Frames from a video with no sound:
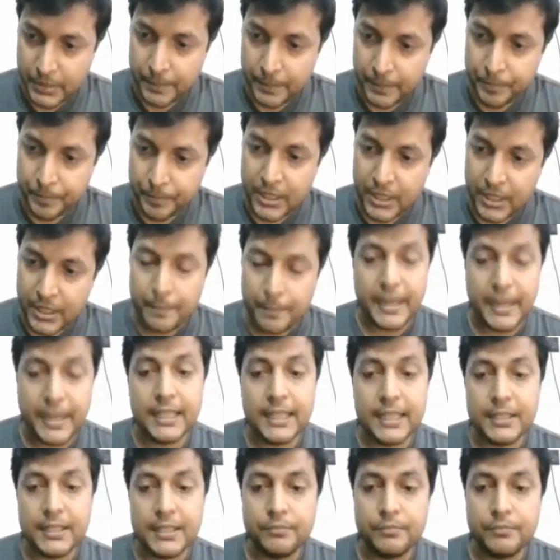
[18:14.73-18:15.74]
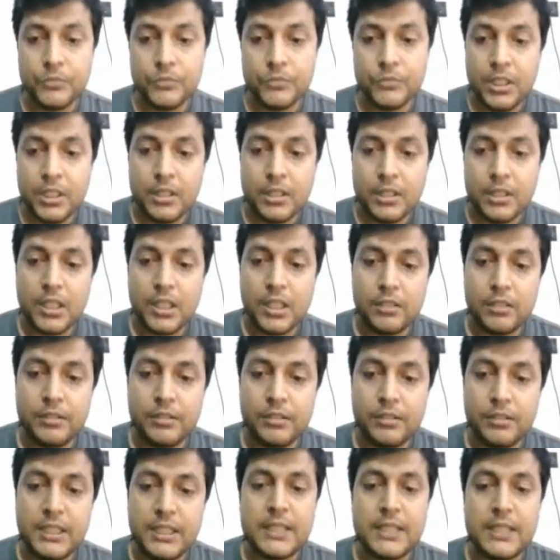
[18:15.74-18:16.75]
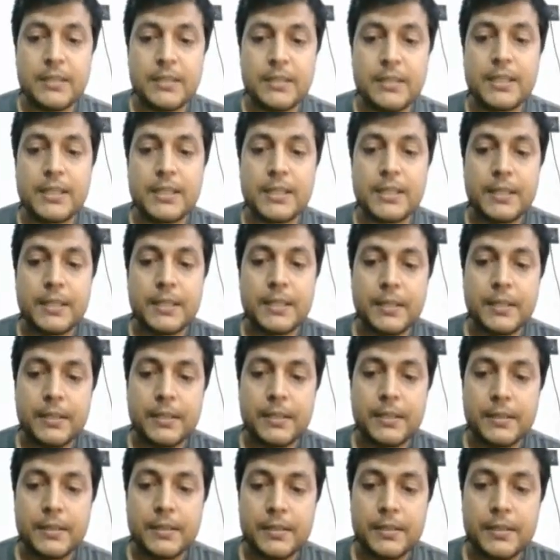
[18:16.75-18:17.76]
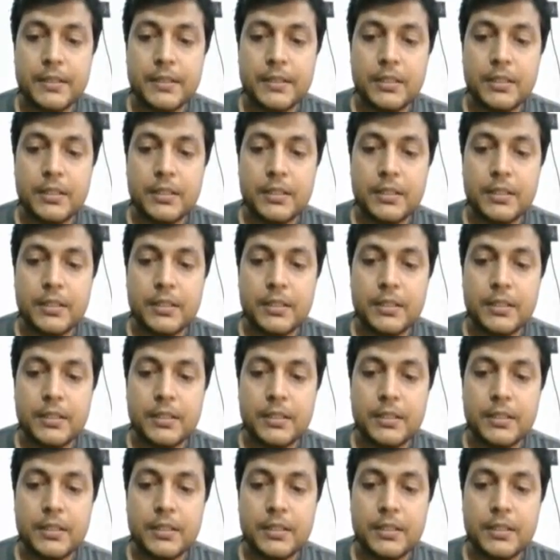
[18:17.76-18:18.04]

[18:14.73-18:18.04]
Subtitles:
Treponema pallidum. Now this